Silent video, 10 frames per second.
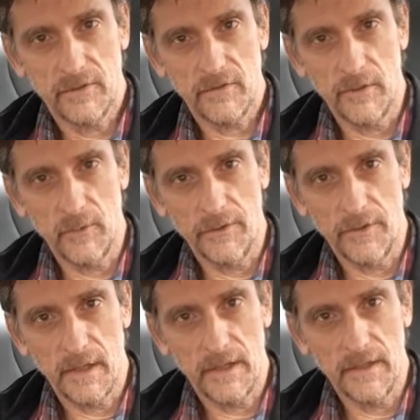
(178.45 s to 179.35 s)
seeing whether
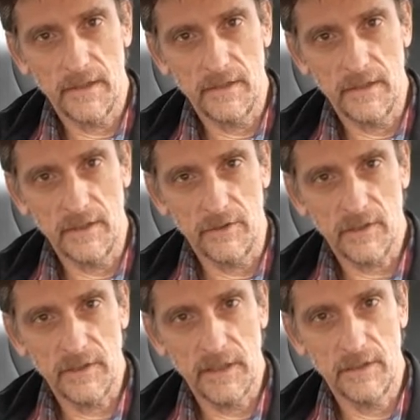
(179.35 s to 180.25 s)
or not I need to either
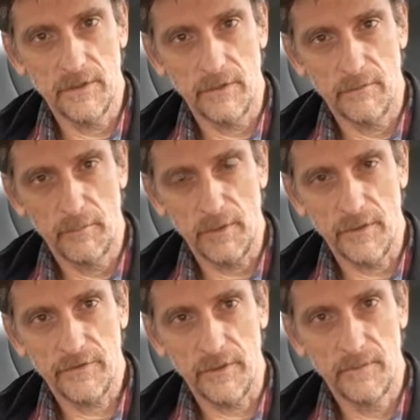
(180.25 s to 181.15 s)
clean it or
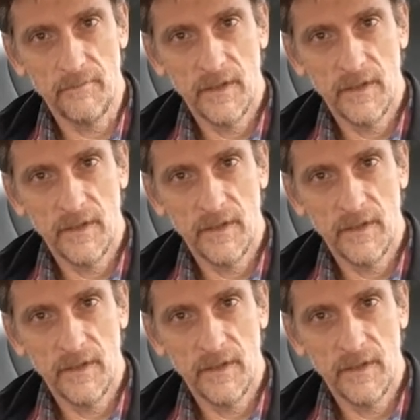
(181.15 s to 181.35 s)
replace it.